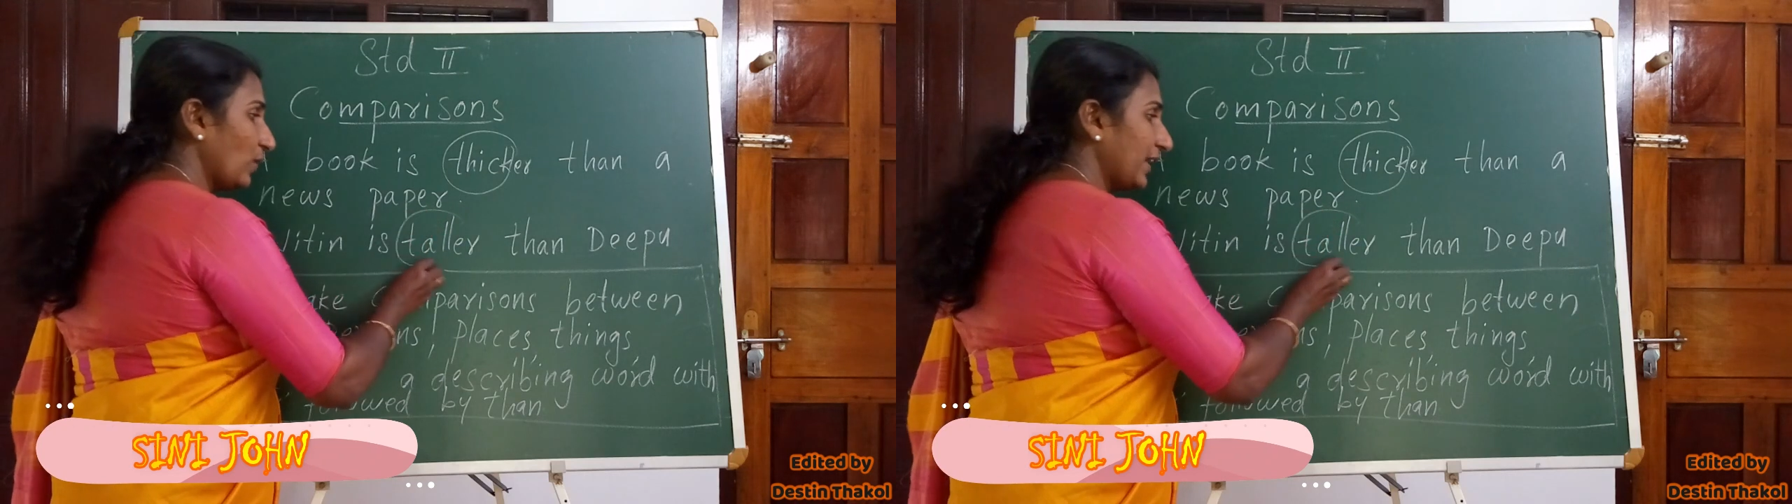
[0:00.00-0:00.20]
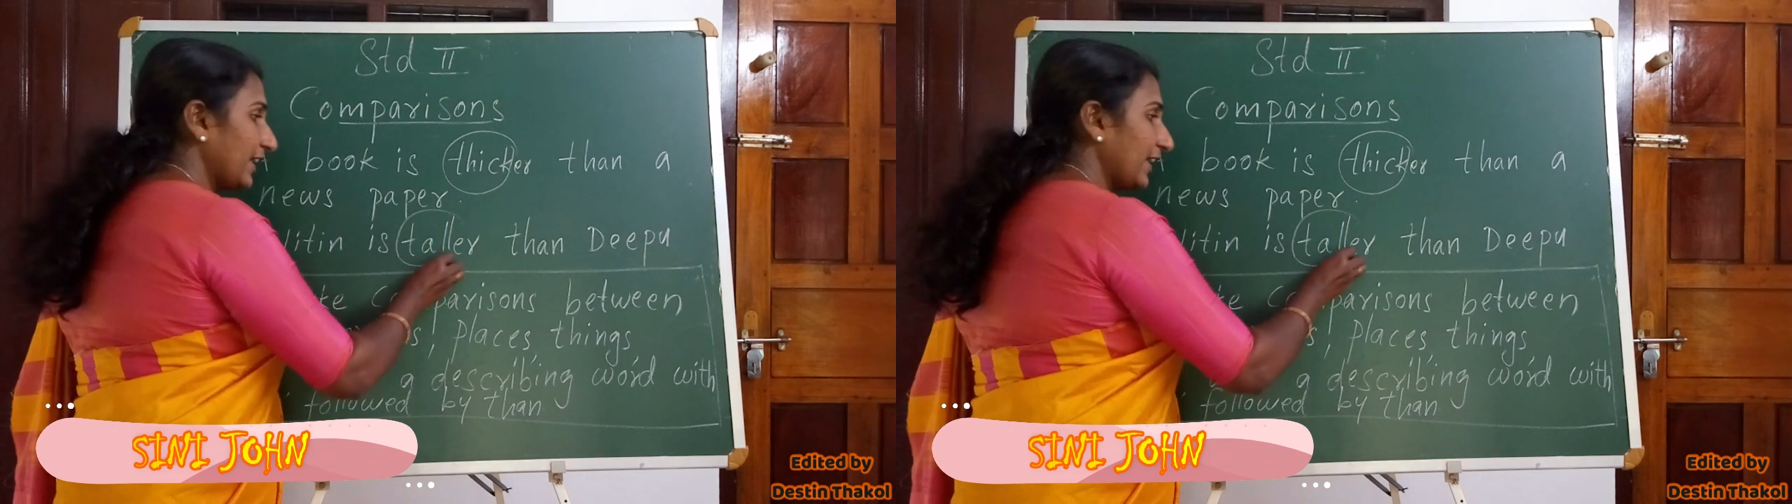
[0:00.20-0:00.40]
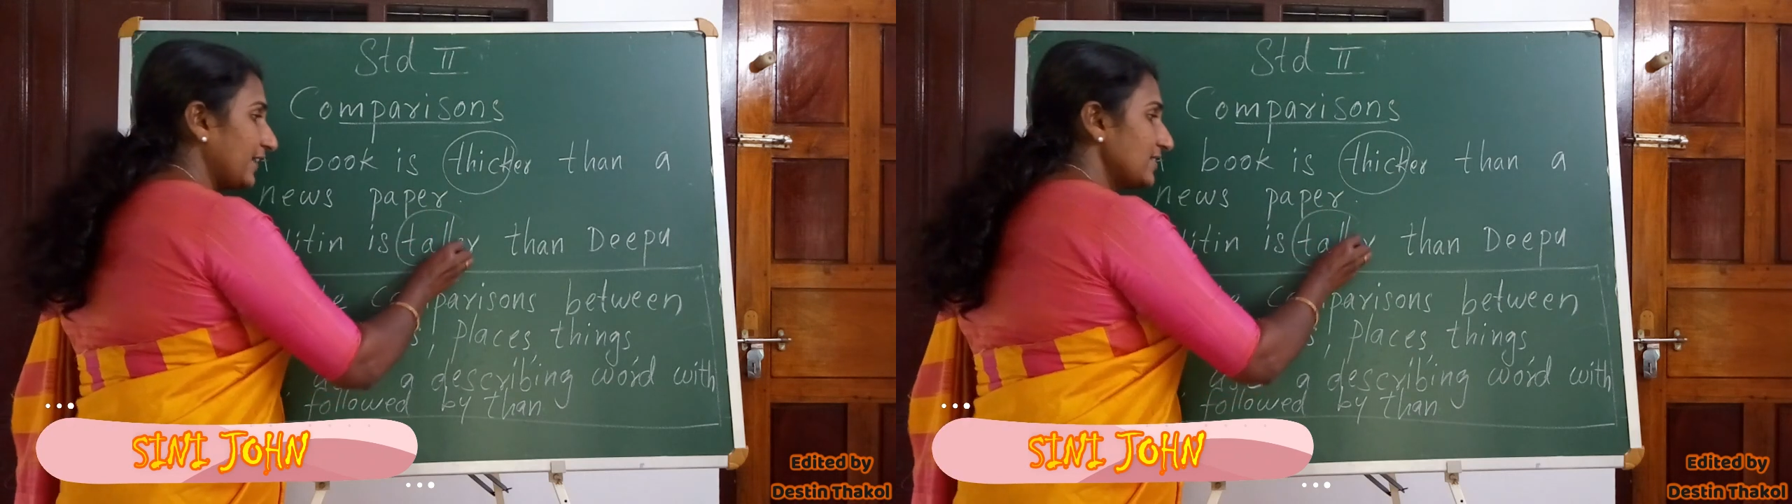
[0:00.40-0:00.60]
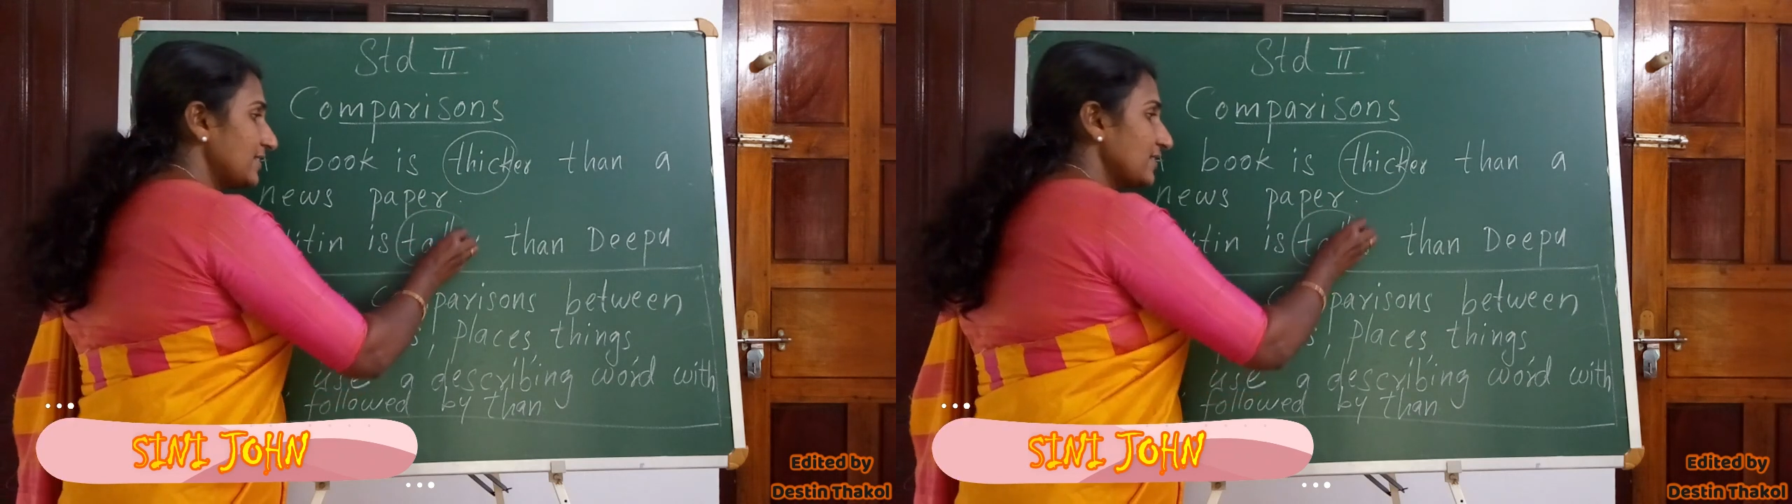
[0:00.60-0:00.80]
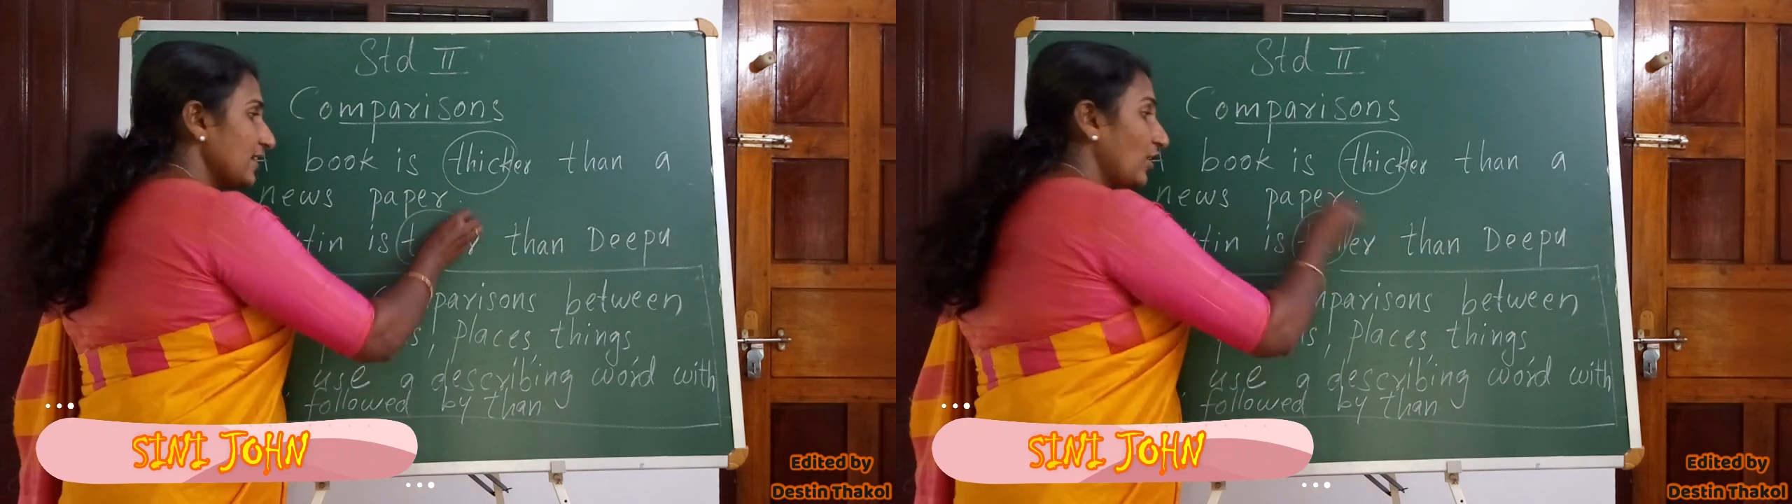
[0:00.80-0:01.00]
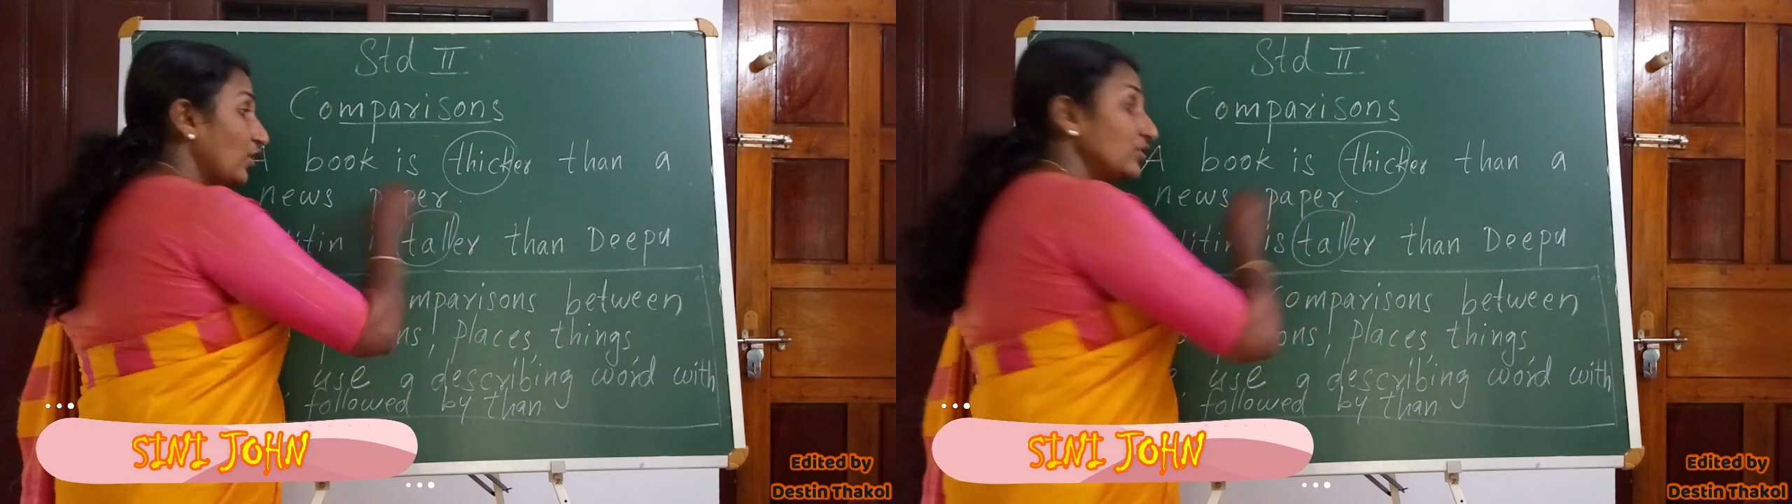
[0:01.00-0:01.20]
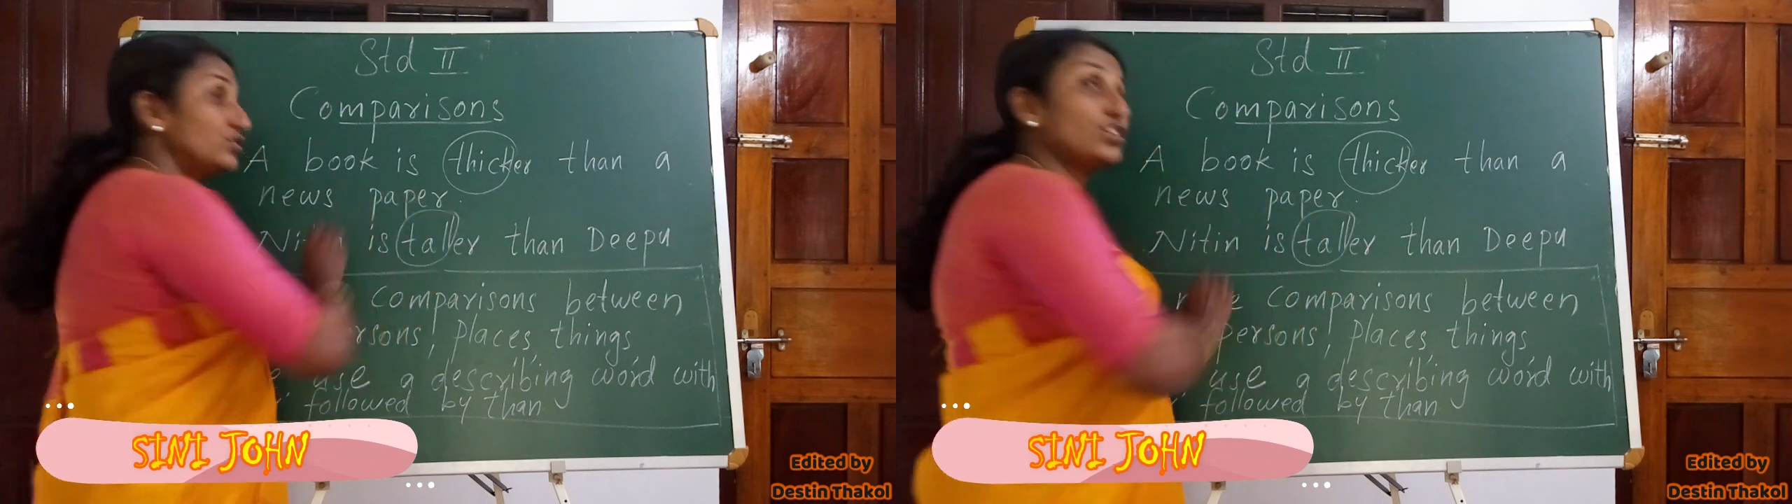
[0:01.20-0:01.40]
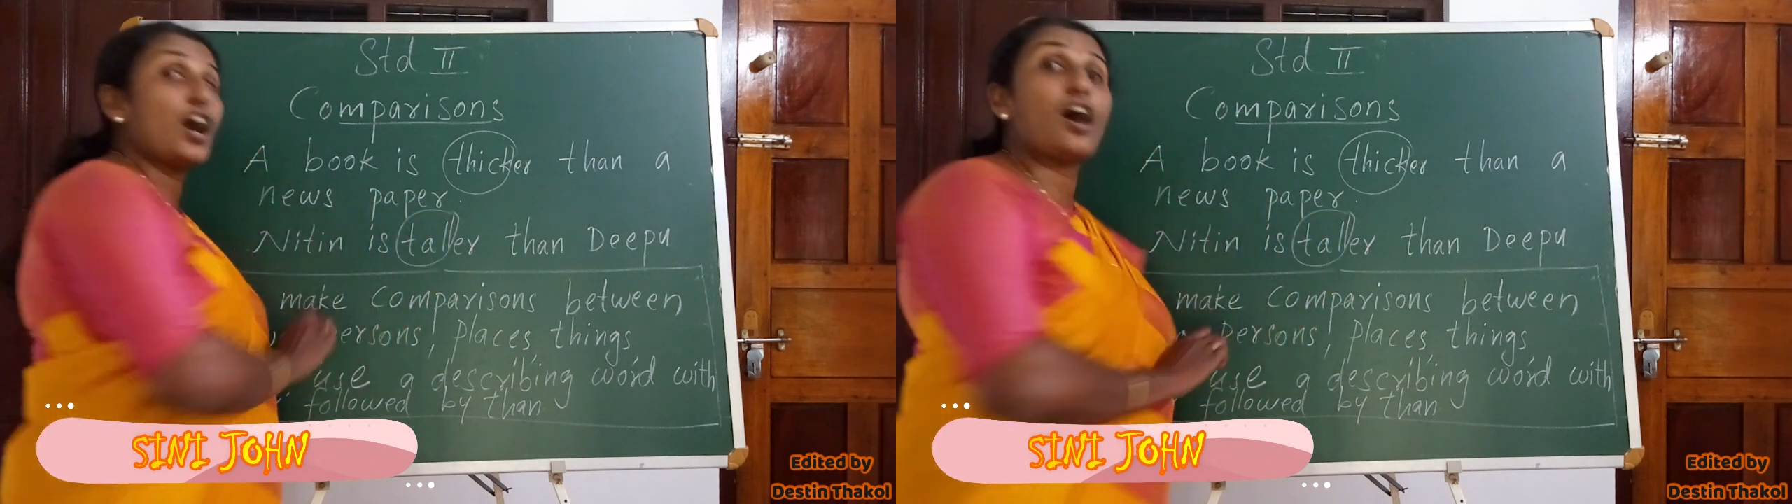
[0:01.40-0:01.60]
What it is?
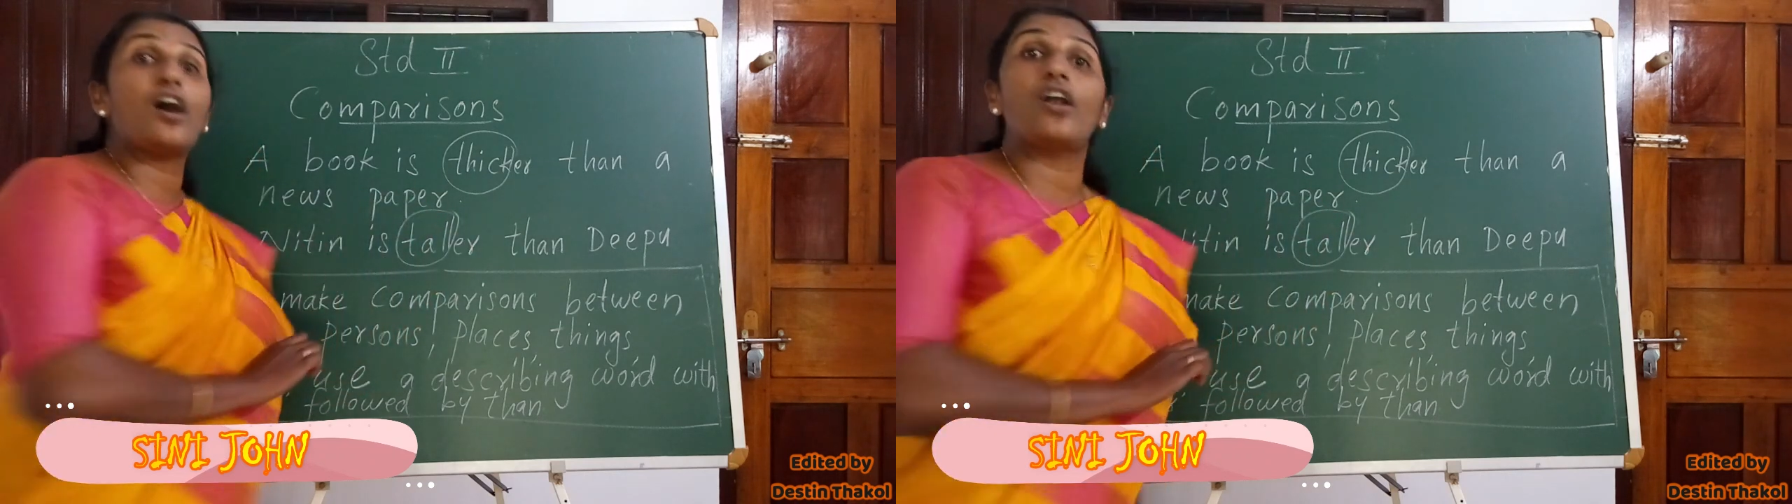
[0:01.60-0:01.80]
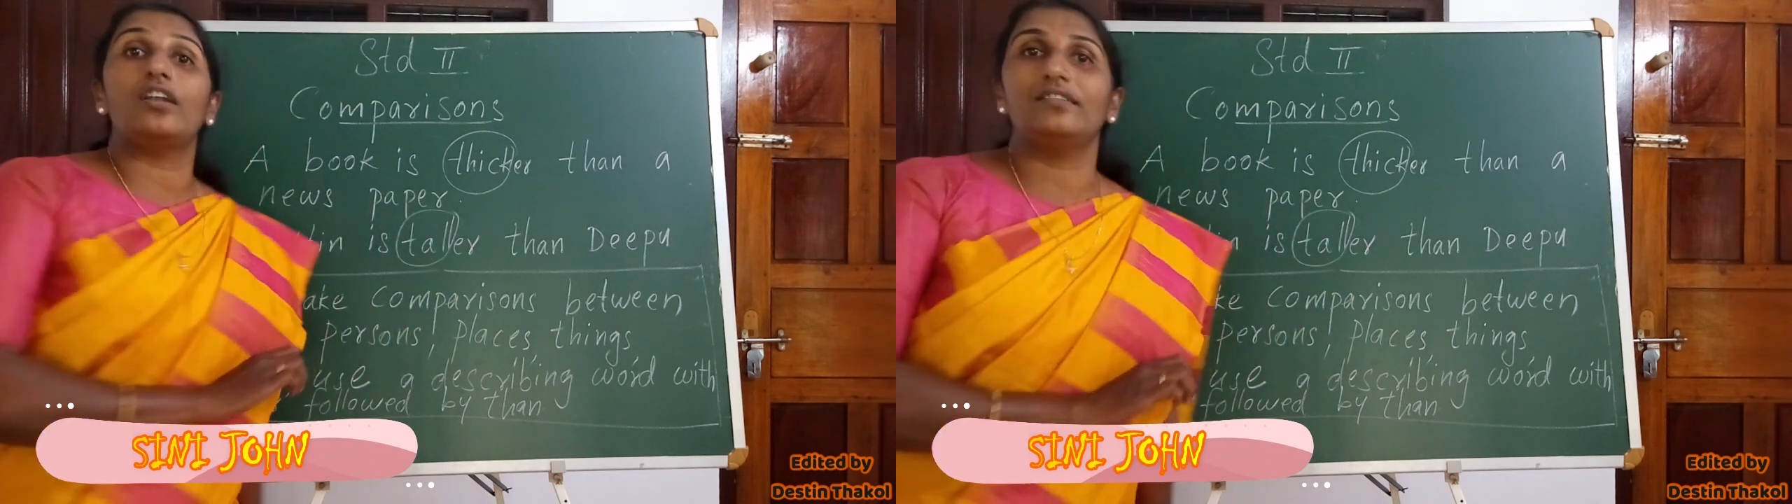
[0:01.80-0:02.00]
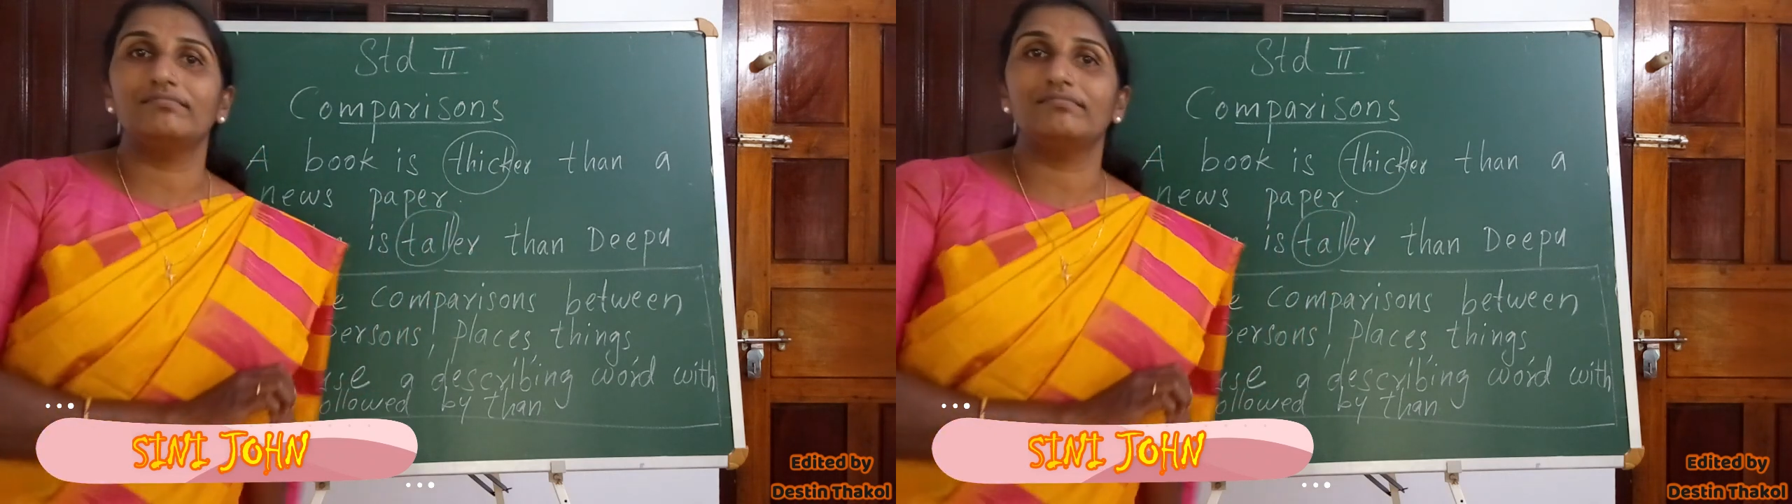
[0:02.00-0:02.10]
Tall.